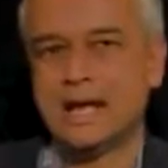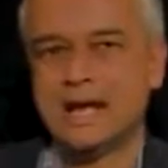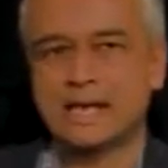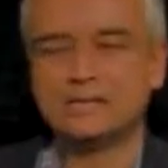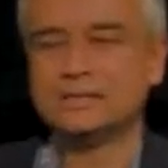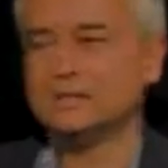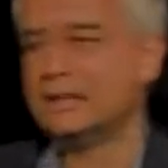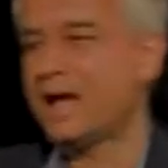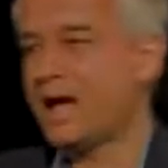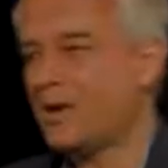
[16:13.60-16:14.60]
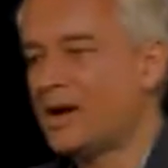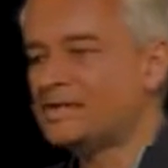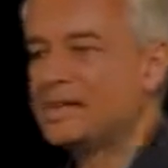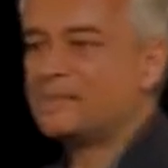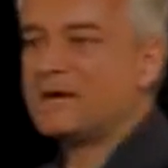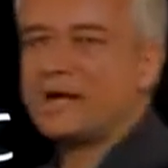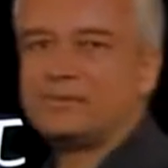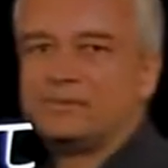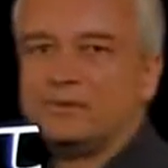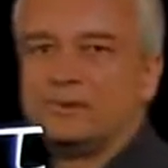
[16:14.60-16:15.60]
And now I take
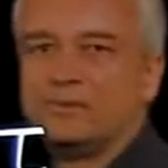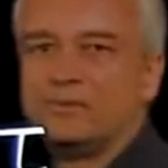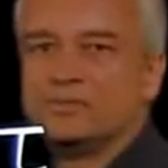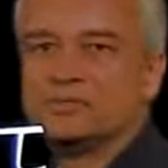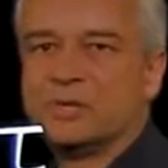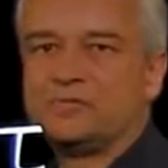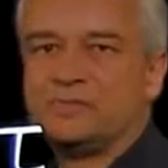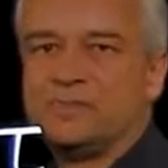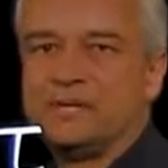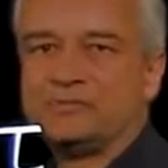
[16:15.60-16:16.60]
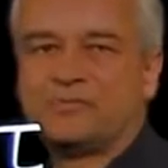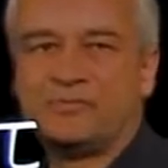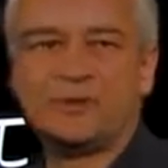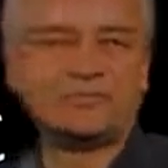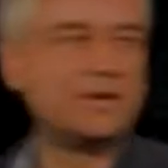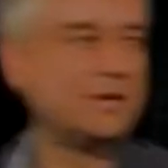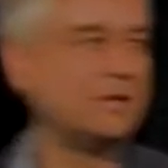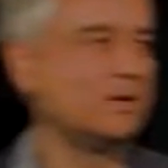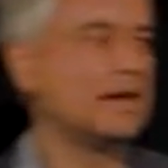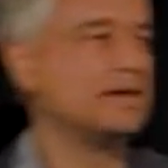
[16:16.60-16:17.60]
my result for P drift from over
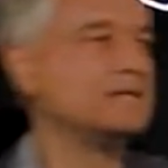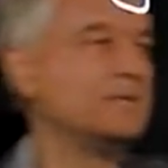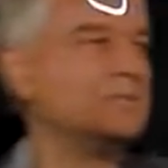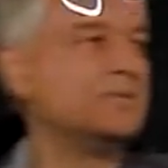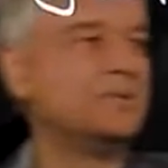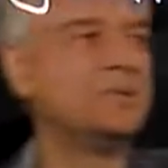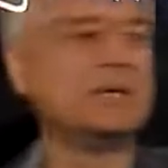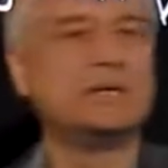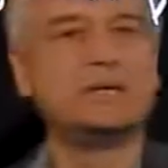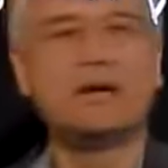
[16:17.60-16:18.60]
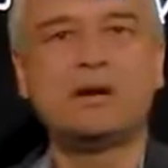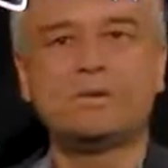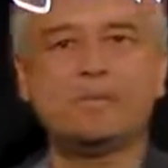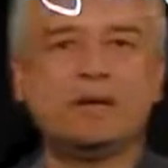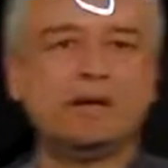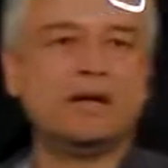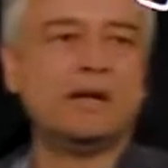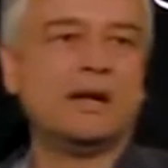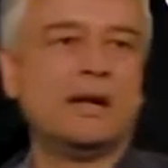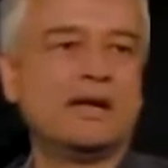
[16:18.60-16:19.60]
here and I substitute it in there,
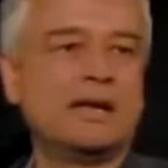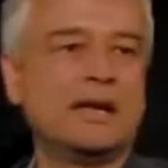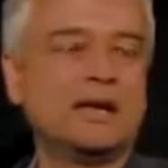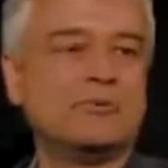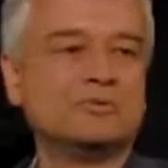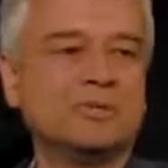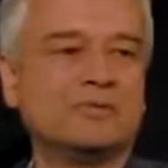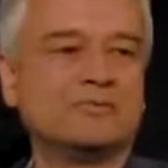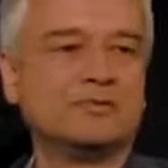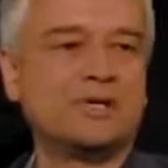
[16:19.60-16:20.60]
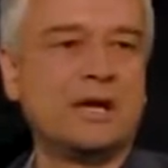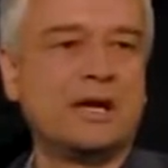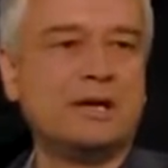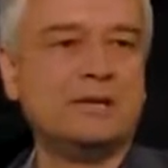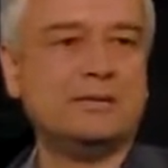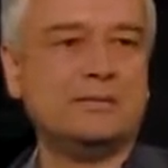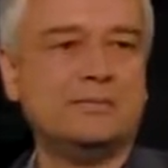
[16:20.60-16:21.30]
and I get a result for J.